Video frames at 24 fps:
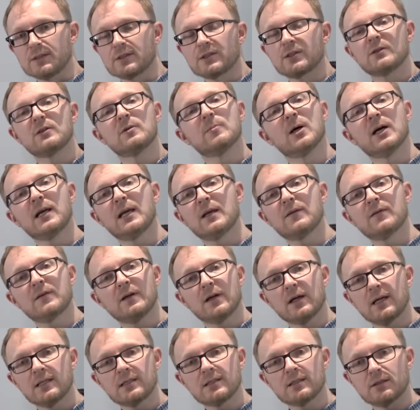So you might have a
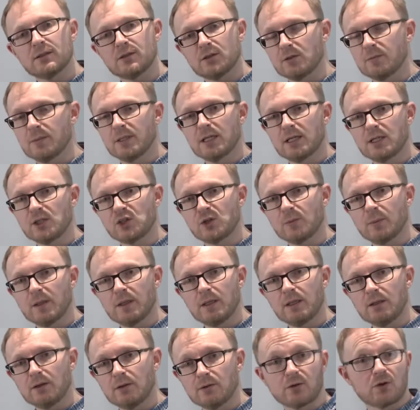nice Adobe
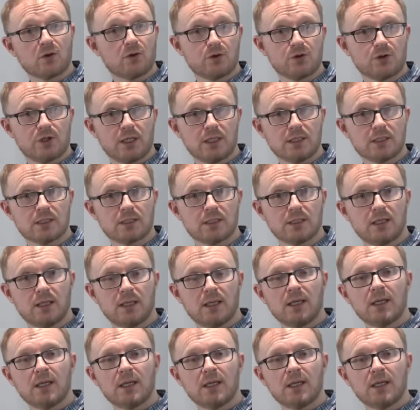RGB low contrast